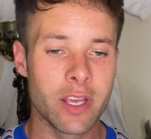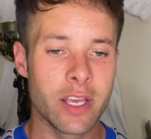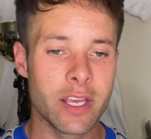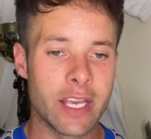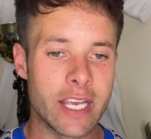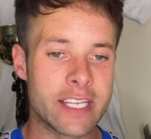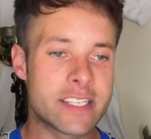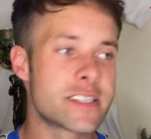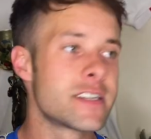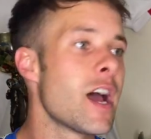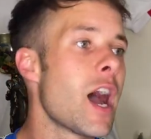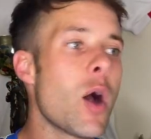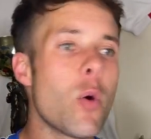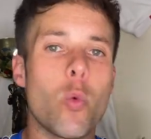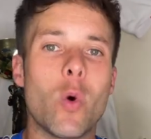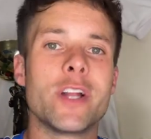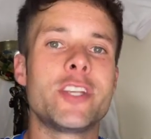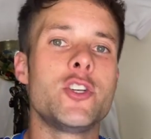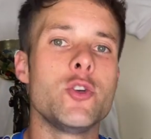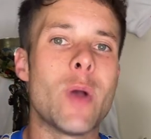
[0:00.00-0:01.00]
It's not
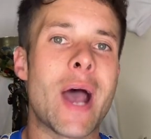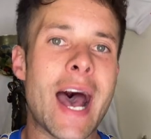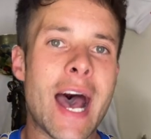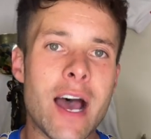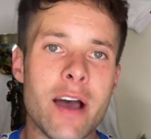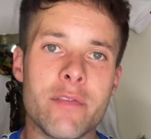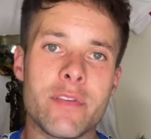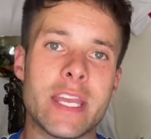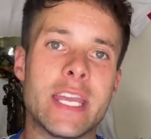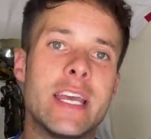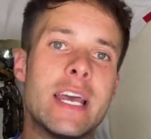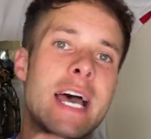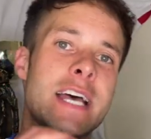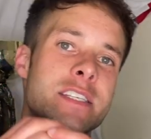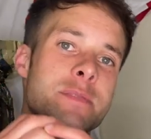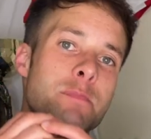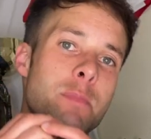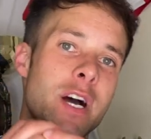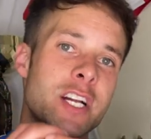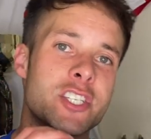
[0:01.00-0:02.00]
what you have
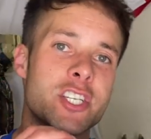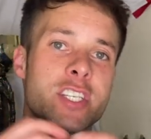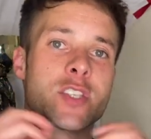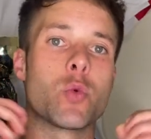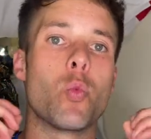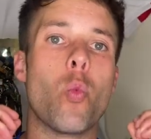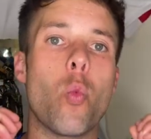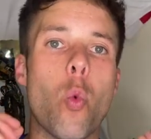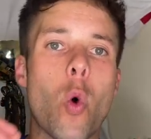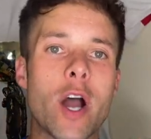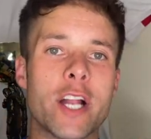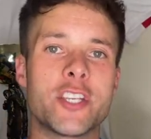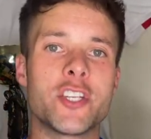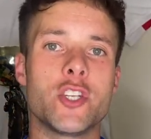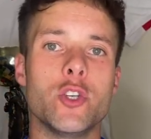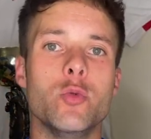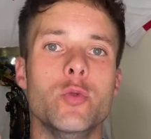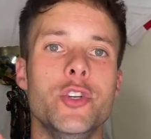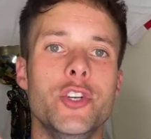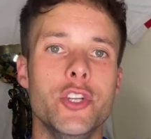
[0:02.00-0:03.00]
as much as what
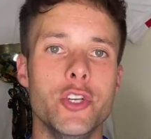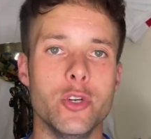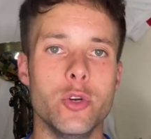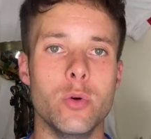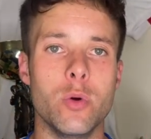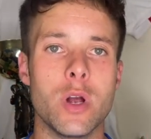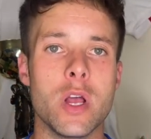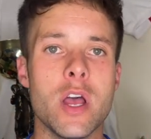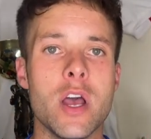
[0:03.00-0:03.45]
you do.